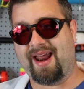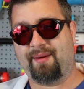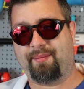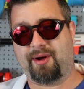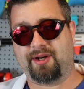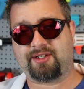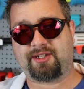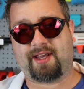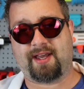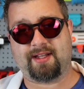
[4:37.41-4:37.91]
and a
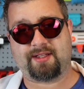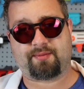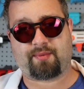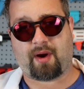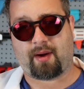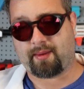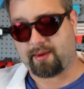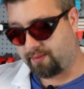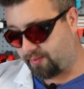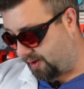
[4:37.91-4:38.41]
bunch of kids
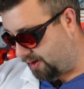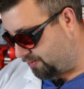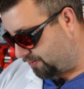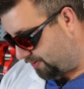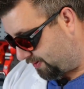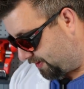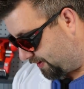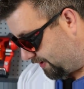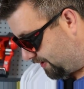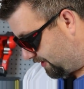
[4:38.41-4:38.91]
probably played
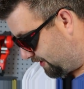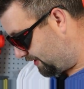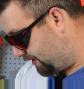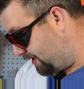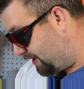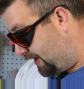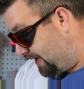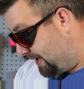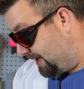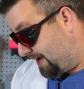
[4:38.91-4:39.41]
with it, and
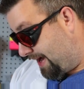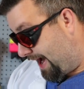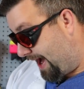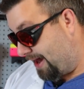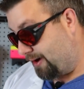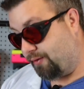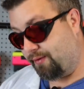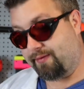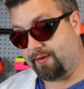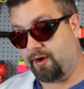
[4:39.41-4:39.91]

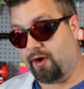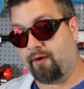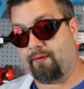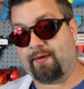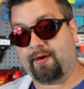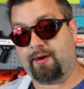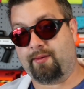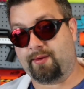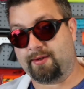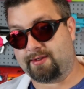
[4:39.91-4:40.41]
I don't even know if
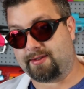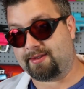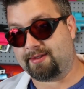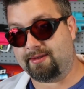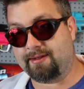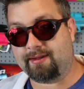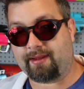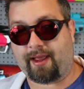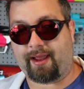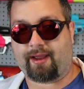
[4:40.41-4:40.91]
anyone's
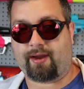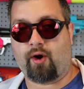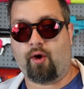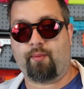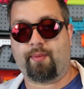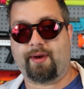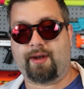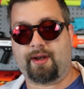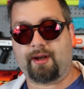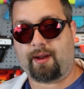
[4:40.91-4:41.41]
like
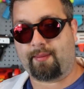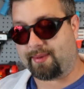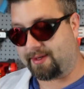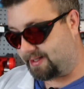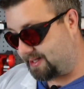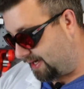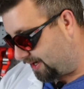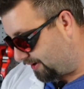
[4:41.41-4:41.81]
opened it up and